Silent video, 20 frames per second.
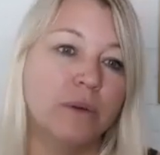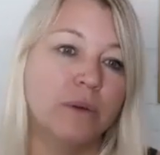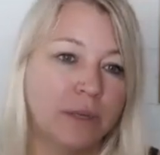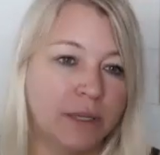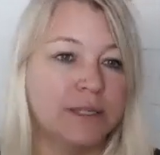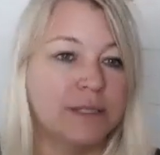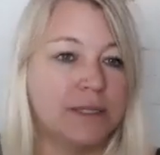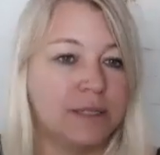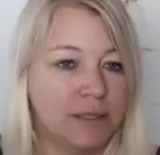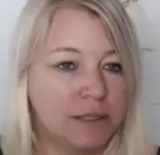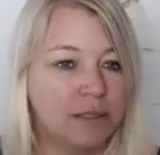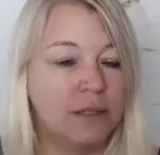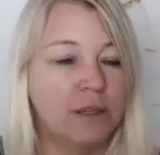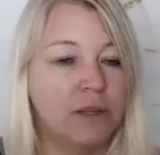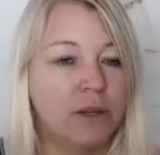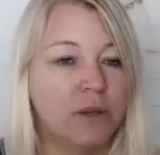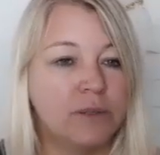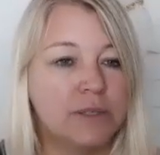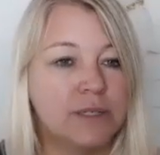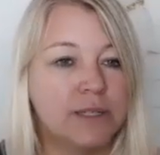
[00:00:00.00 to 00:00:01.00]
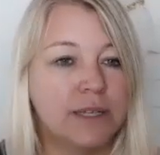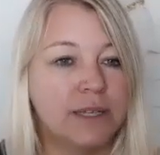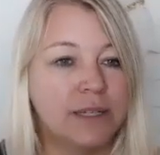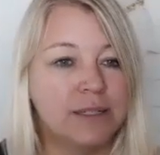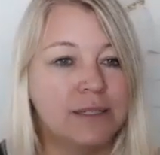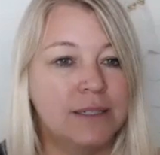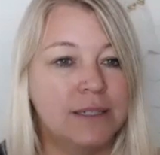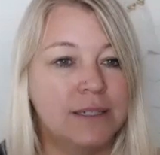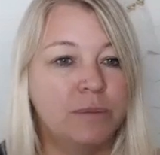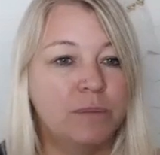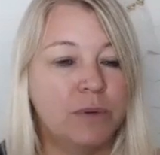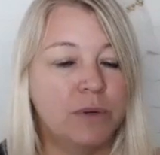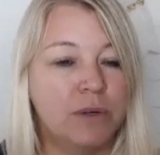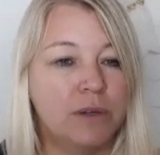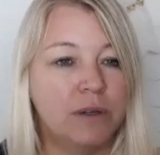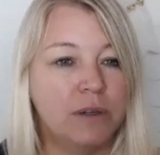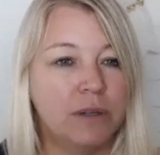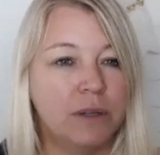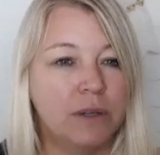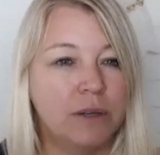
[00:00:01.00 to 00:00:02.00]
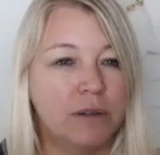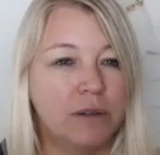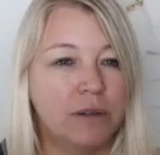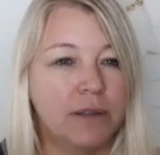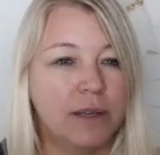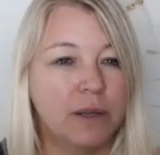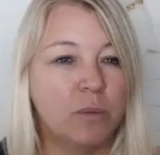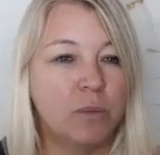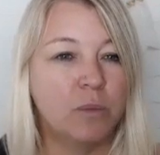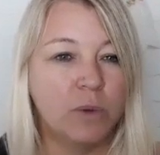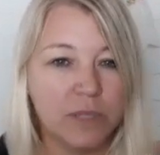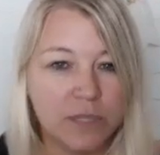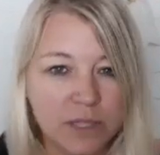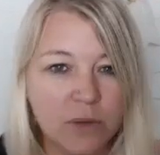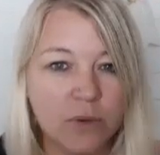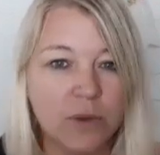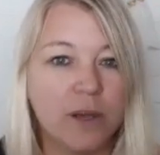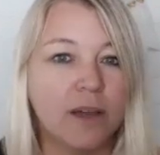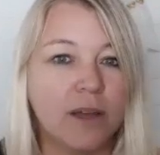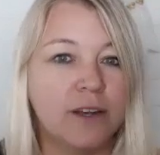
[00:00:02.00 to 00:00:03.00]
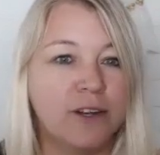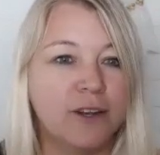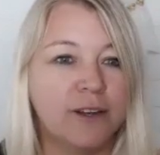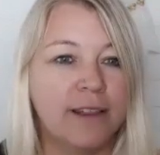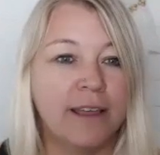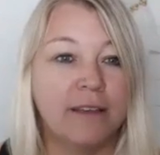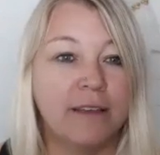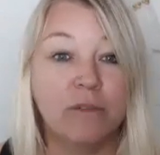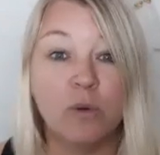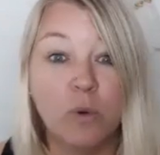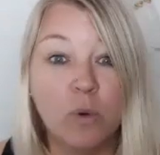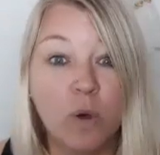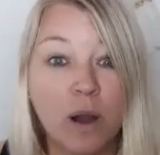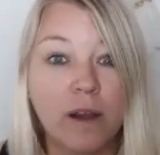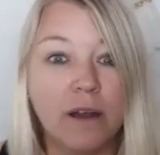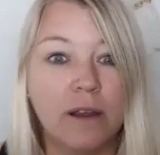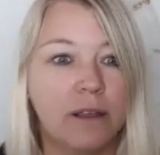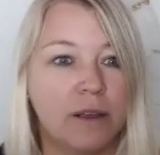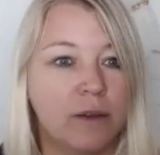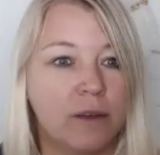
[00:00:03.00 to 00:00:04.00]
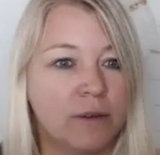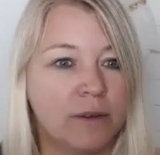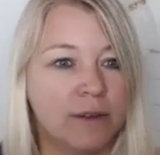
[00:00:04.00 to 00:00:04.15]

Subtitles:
It's, you know, it's like a deeper, you know, like what's going on in your life? Who are you?